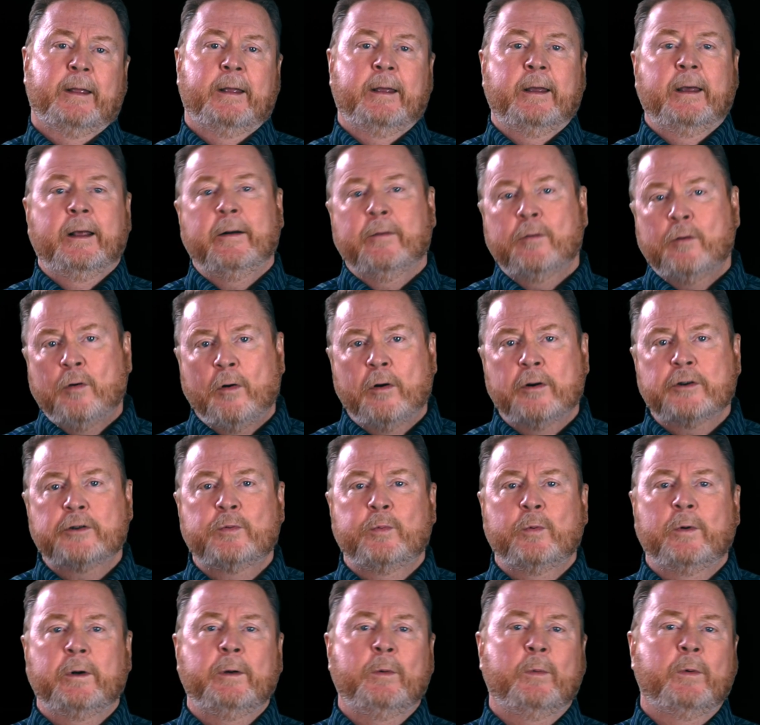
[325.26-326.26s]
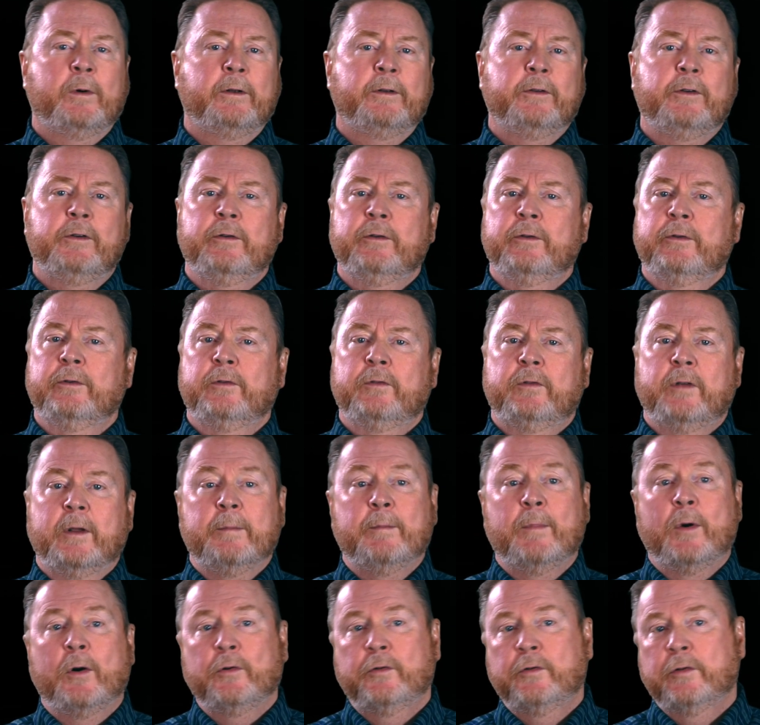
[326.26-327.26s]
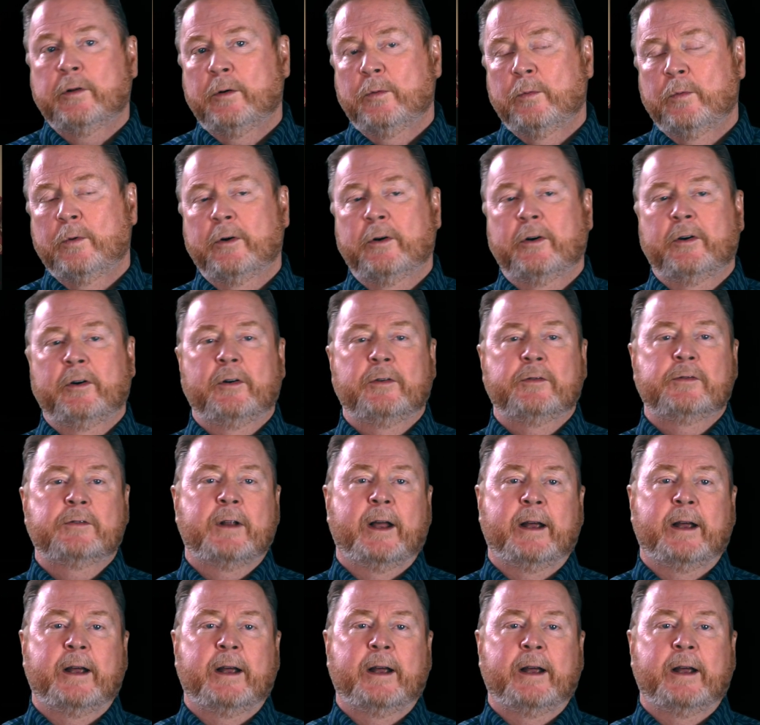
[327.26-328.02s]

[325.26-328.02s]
And of course, we will use emotional words